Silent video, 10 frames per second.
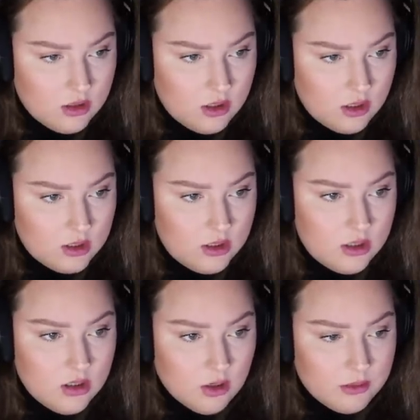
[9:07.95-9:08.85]
Literally
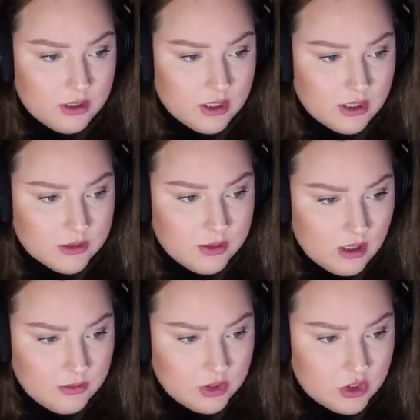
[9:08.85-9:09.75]
nobody likes me.
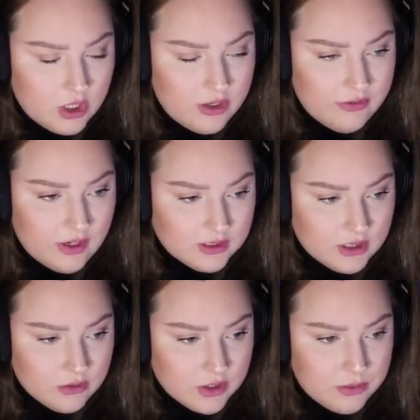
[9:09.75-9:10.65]
I'm just trying to find
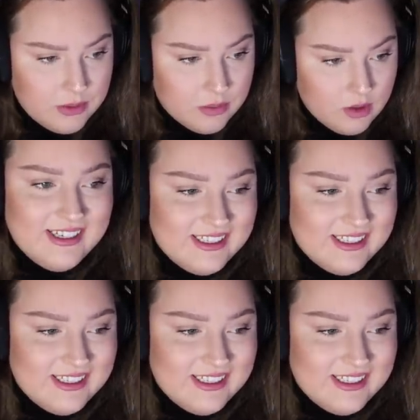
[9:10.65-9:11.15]
like rich people.